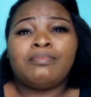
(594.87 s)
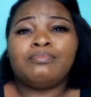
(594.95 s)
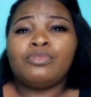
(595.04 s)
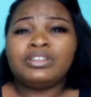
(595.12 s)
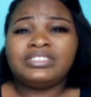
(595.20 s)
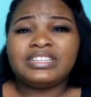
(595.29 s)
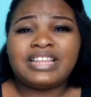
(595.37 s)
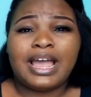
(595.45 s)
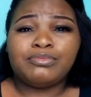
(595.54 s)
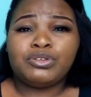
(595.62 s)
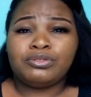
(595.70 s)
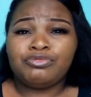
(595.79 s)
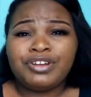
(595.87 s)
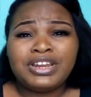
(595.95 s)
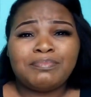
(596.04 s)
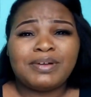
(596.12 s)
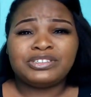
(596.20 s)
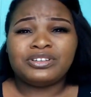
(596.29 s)
Most of the times we
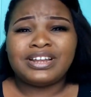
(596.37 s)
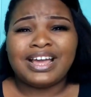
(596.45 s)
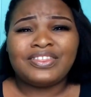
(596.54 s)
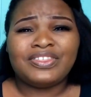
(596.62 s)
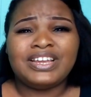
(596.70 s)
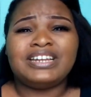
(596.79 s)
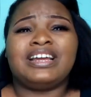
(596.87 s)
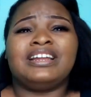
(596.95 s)
read a particular thing,